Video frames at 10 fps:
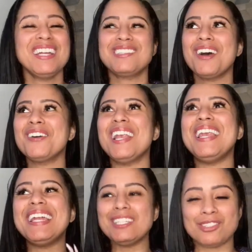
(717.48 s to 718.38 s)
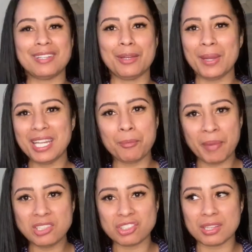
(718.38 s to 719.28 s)
So literally, when he
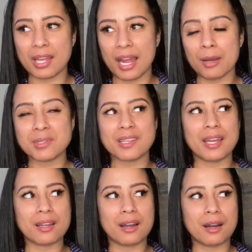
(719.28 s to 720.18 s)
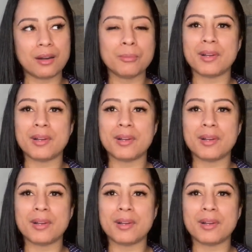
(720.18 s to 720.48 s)
mentioned that, I was like, oh my